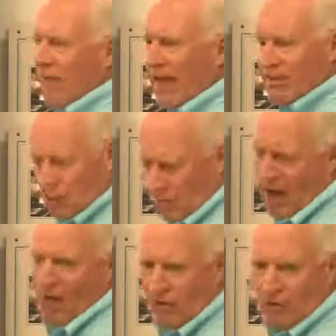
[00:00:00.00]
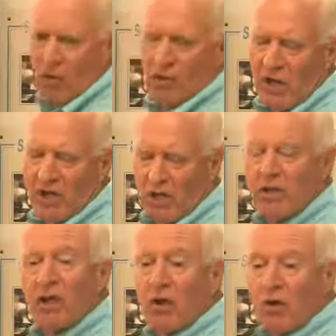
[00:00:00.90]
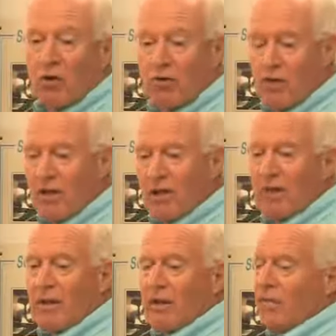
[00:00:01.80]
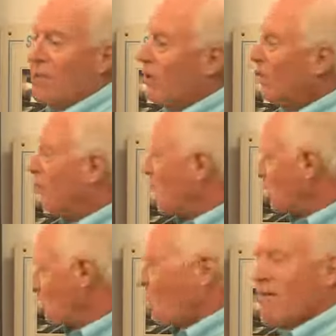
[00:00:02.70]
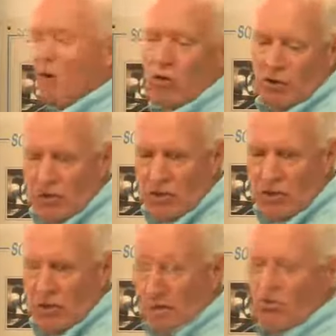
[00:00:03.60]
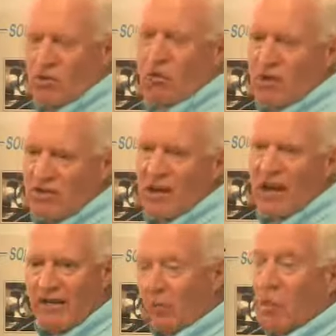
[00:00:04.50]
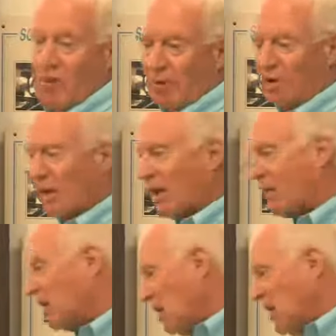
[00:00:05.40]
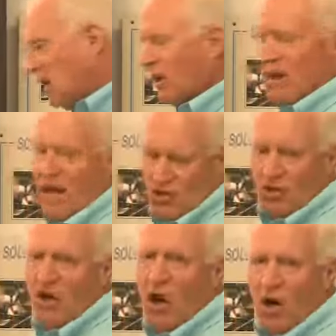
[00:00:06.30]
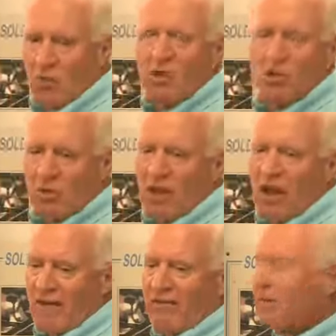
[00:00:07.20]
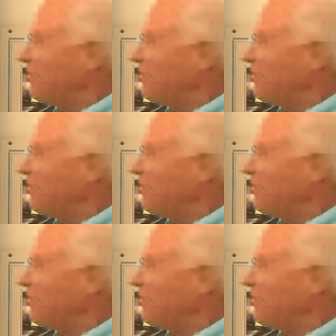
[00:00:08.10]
that ground location in earth, the stray voltage destroys a lot of equipment and it can actually harm human life.